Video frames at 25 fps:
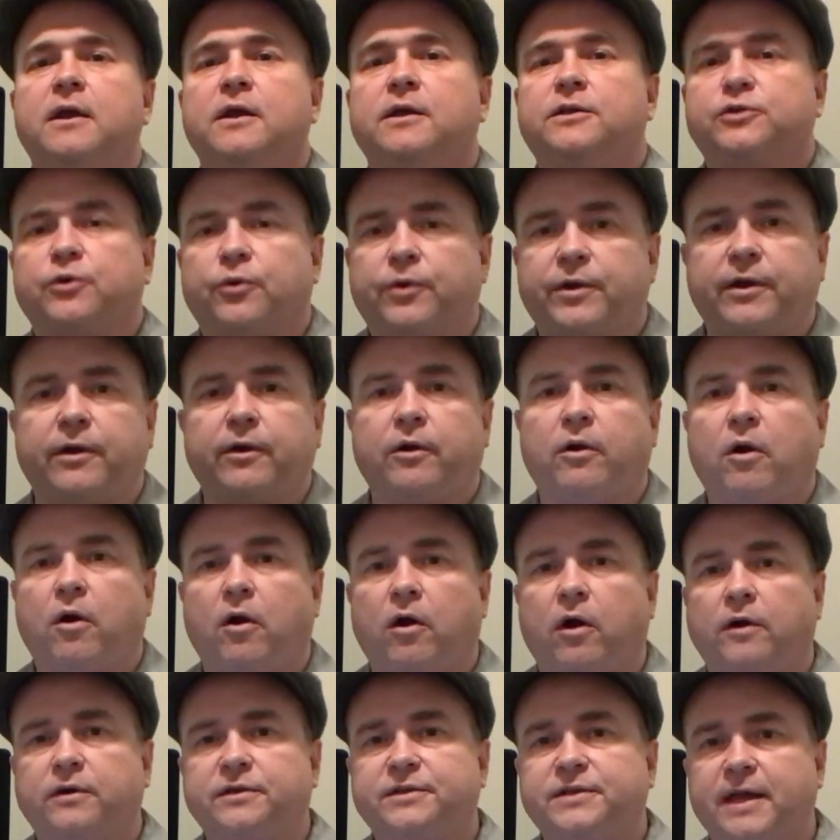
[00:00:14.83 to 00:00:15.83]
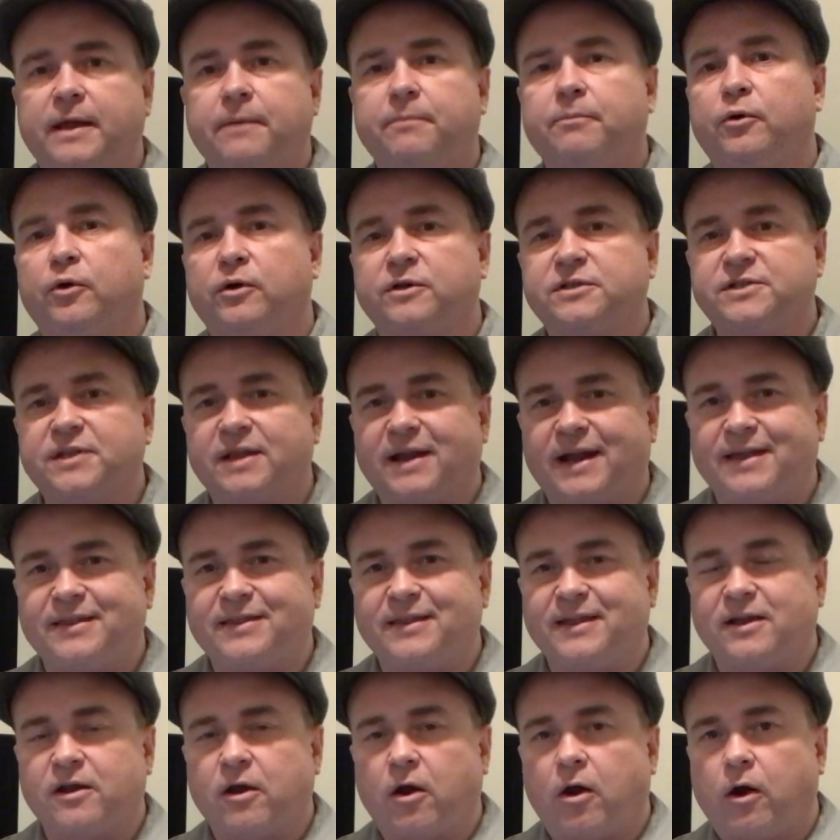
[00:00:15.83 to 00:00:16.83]
So here are 10 books that I
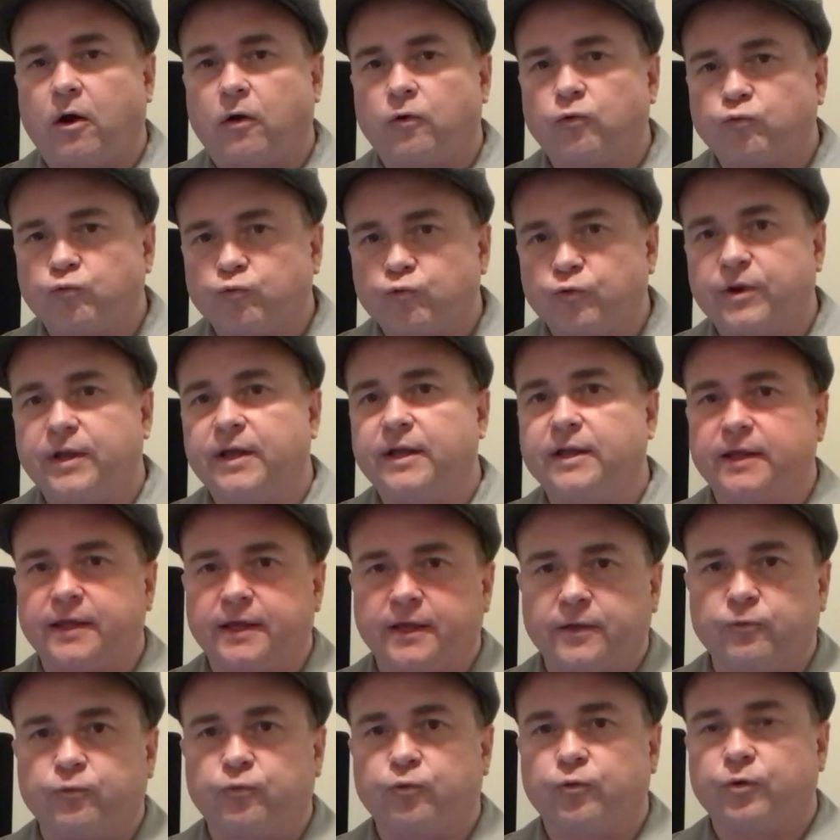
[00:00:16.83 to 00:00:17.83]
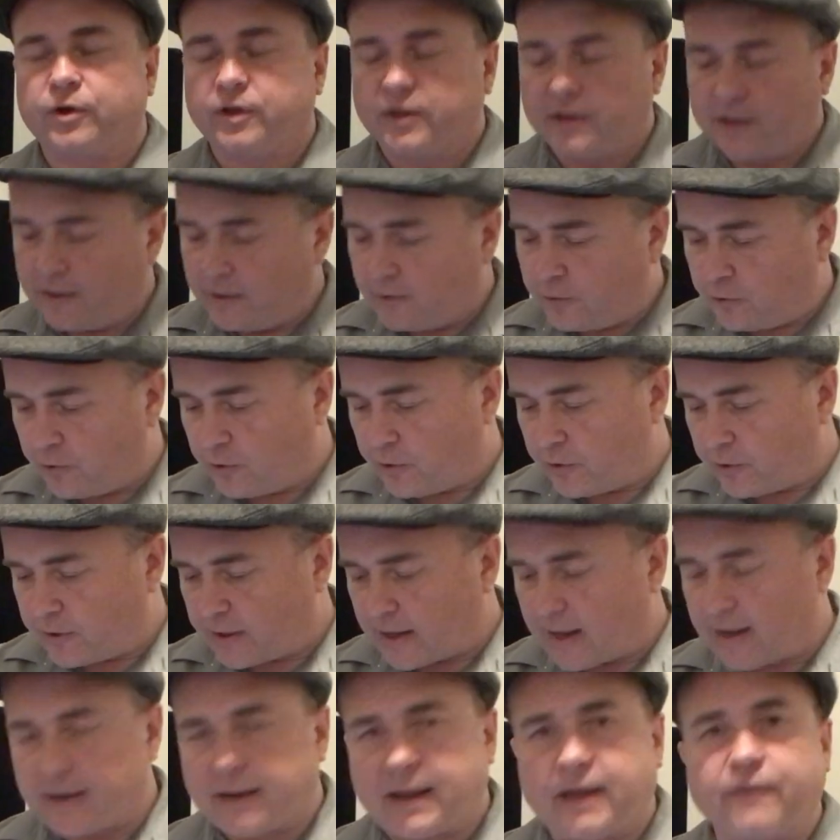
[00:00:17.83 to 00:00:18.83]
think are really, really good,
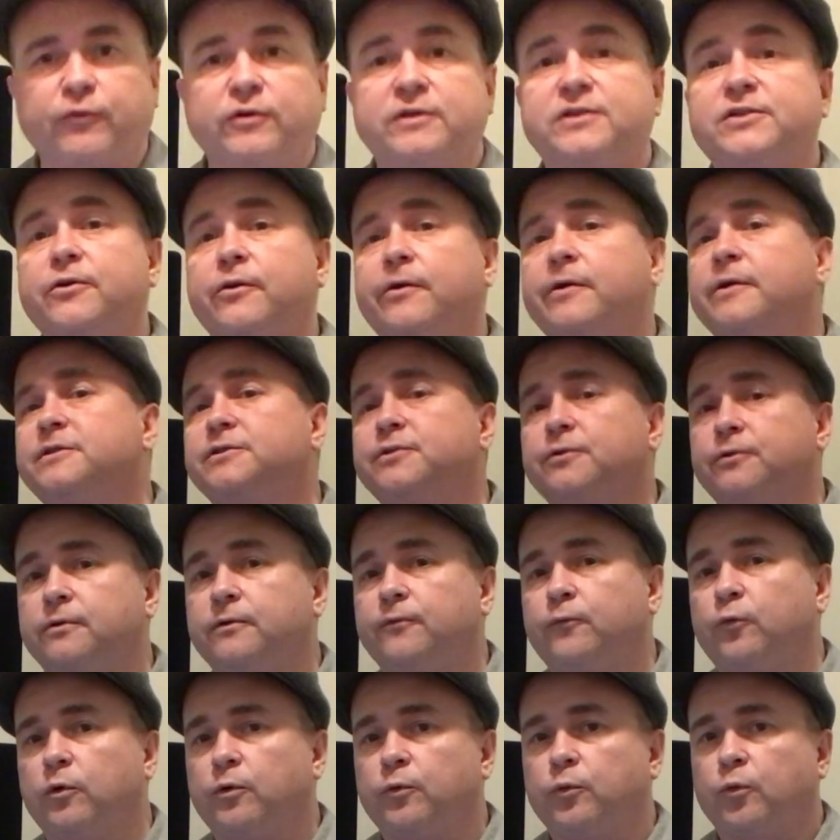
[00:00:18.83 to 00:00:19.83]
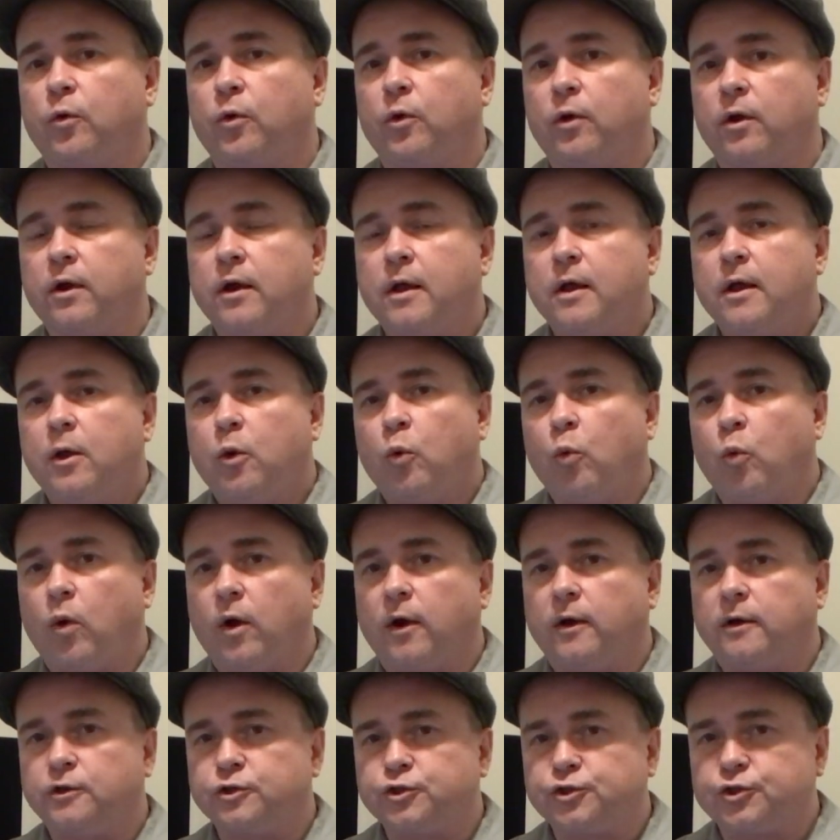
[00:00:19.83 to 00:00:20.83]
and every serious student of World War
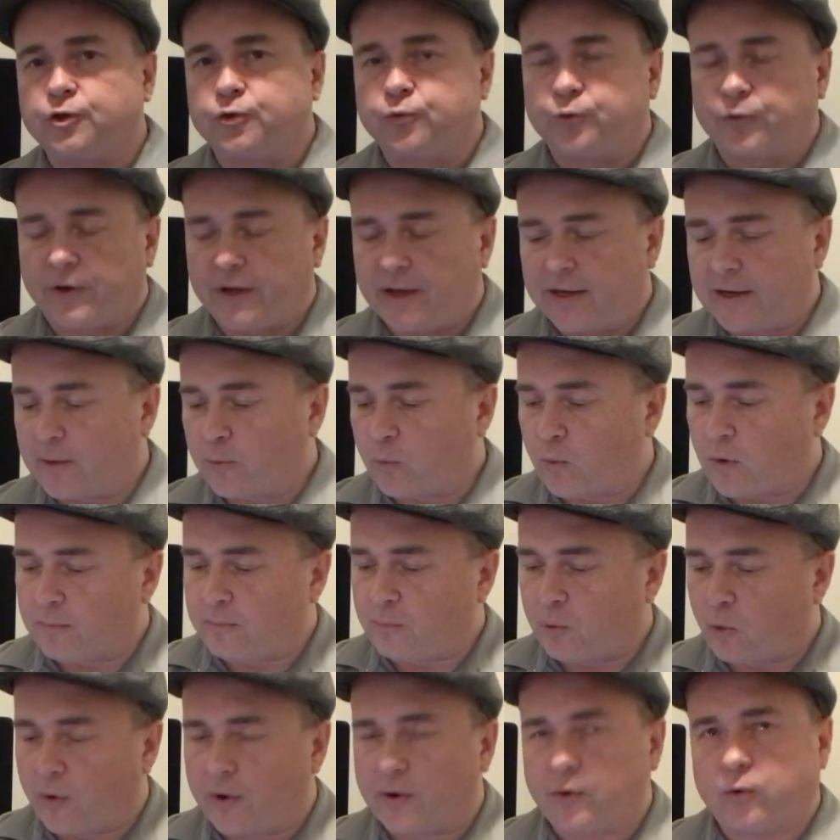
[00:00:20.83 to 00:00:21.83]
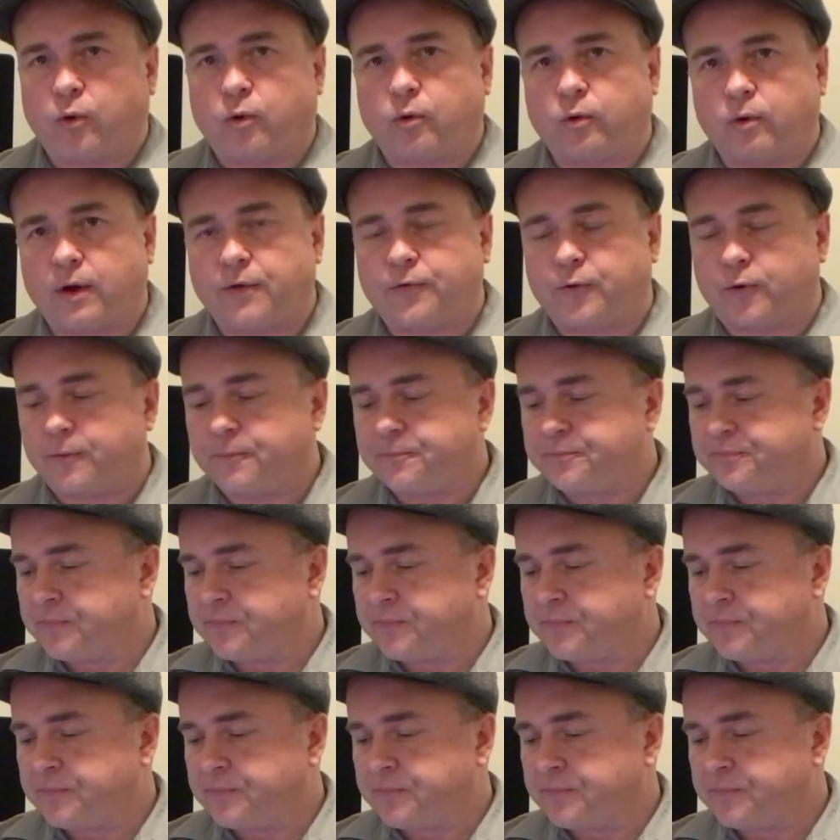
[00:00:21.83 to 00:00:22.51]
I should read at one point or other.